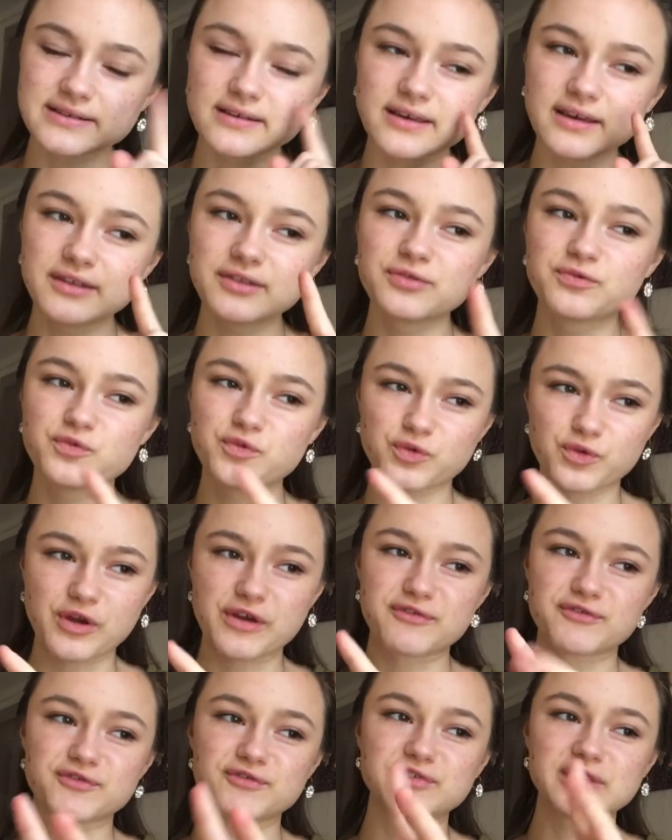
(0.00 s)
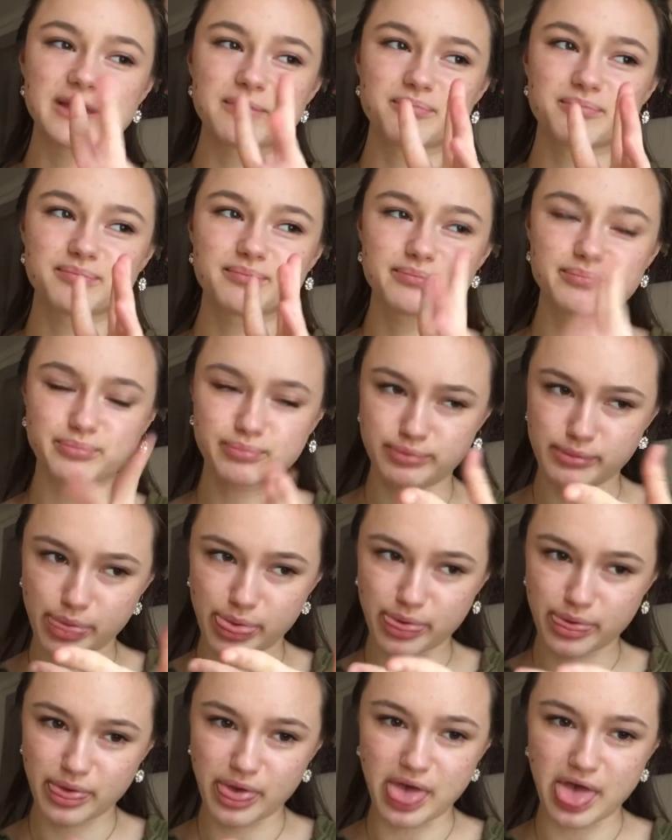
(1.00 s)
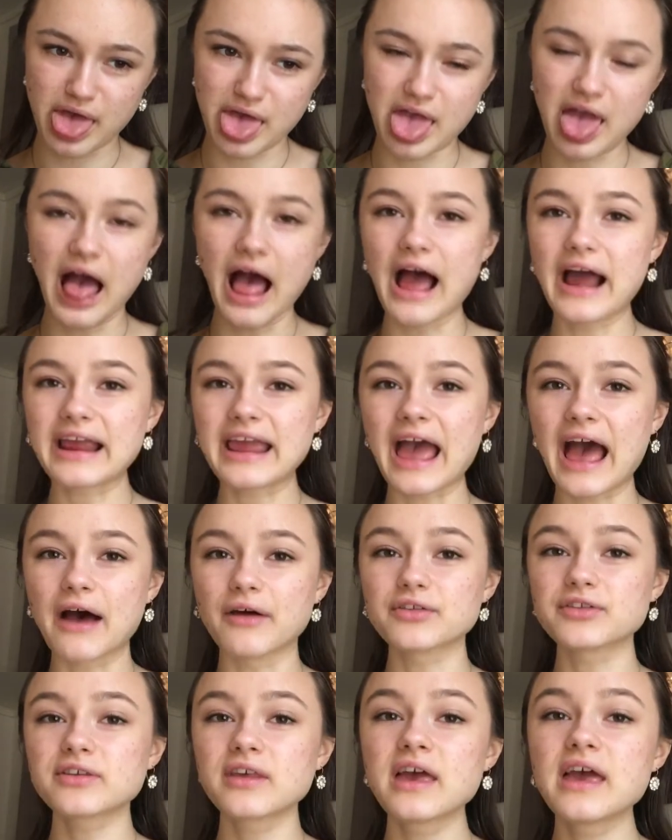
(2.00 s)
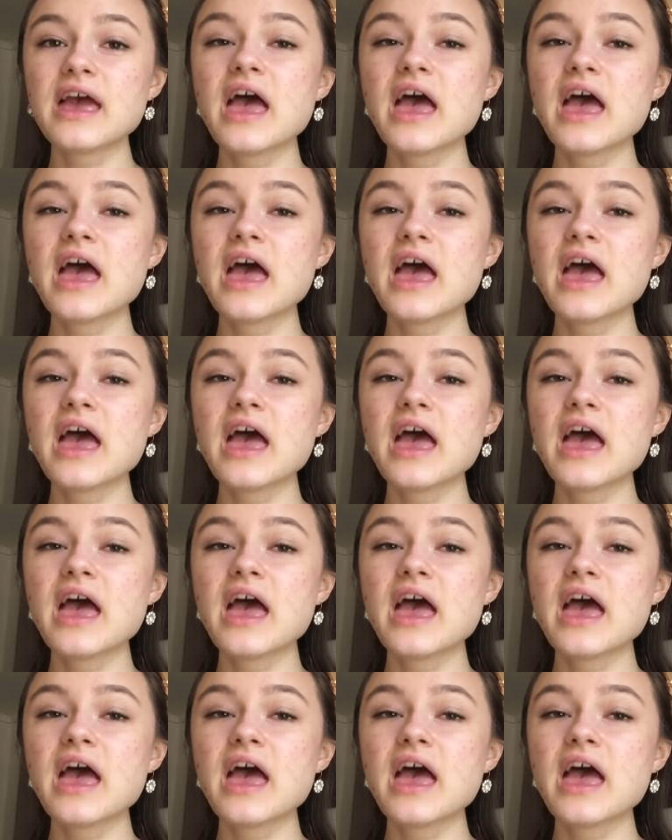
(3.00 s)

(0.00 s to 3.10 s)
Good thrift flip accounts.